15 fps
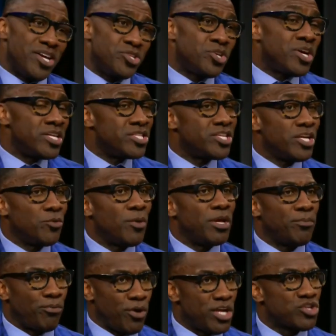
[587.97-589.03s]
you couldn't generate
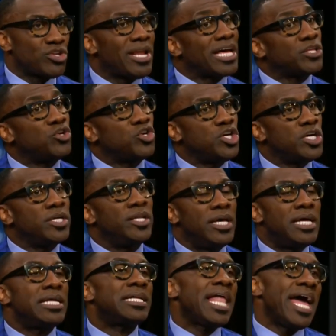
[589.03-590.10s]
pressure like you could
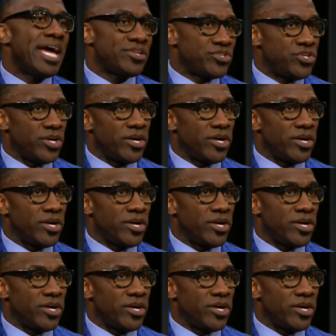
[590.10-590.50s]
last year.